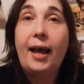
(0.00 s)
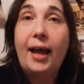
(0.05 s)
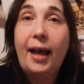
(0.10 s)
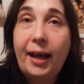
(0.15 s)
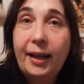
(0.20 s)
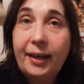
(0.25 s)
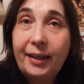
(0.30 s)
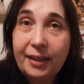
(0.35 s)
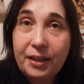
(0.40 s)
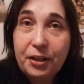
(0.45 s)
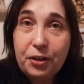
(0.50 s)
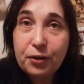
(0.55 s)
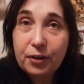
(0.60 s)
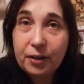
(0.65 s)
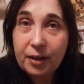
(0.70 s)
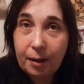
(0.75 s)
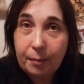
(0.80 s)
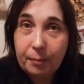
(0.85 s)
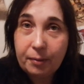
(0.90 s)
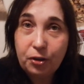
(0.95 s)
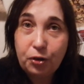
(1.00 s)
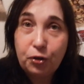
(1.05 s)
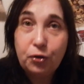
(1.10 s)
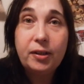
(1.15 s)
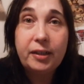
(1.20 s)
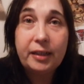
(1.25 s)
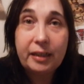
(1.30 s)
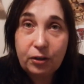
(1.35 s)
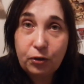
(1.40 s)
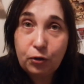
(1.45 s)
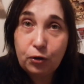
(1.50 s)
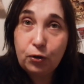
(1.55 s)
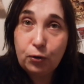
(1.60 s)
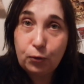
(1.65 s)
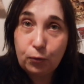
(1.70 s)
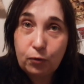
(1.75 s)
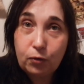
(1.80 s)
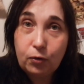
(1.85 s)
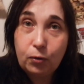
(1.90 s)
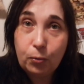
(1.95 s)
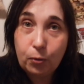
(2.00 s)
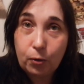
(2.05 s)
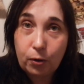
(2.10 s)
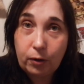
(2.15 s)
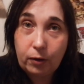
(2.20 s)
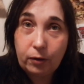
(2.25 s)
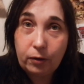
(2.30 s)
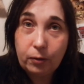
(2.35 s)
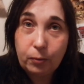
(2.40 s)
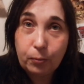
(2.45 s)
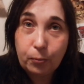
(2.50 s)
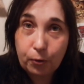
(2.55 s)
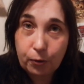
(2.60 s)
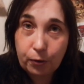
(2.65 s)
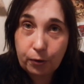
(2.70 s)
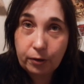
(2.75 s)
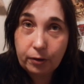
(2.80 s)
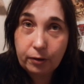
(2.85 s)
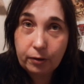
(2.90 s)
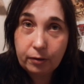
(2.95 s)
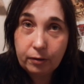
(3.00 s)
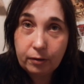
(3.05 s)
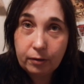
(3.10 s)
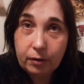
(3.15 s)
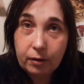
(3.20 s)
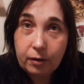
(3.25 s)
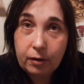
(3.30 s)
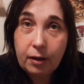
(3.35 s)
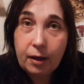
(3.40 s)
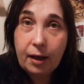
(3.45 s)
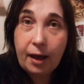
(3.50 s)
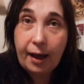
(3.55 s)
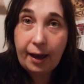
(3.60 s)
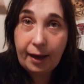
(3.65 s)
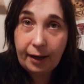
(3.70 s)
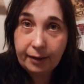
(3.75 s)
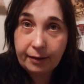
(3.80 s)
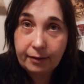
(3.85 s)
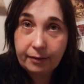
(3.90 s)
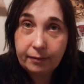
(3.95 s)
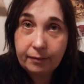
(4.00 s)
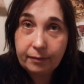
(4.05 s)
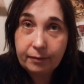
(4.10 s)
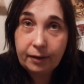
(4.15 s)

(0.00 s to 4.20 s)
And in your comment, you need to use the word HAED.